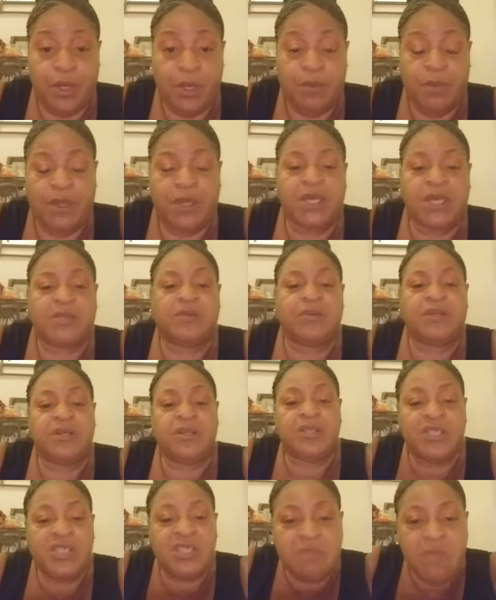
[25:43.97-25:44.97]
Because when they're
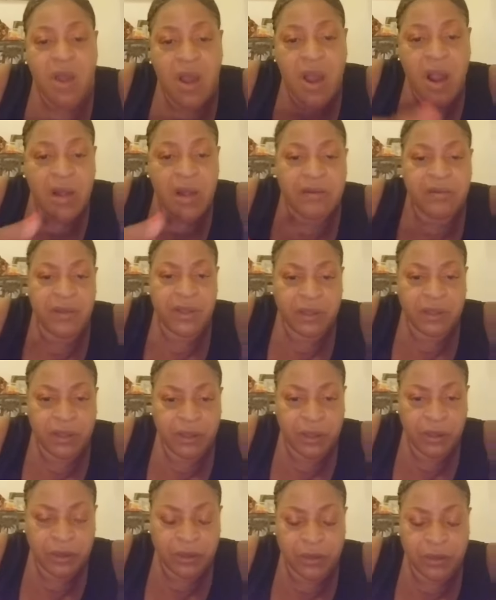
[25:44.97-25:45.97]
smarter than
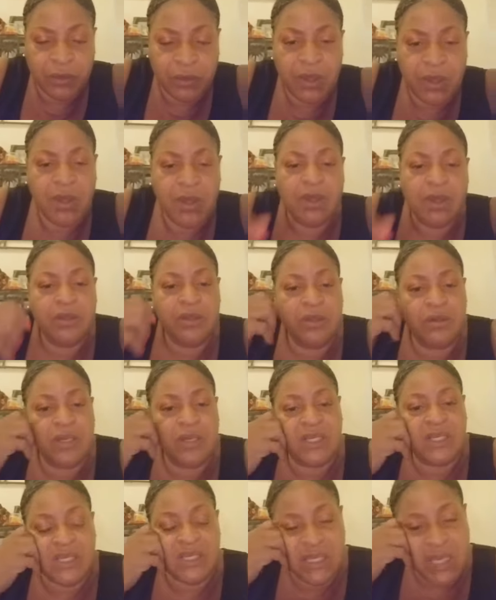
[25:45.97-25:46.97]
you
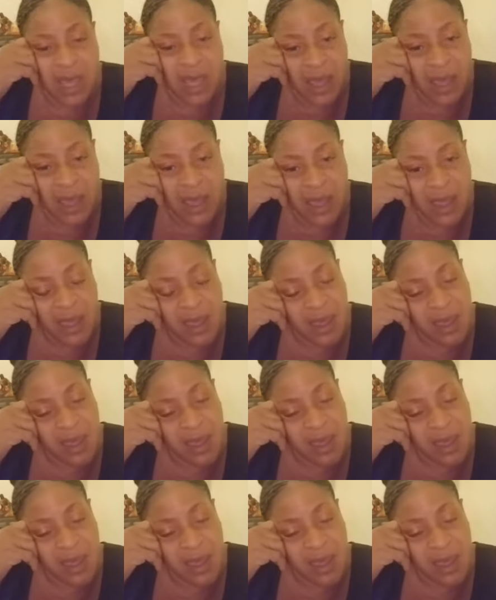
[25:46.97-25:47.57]
can say,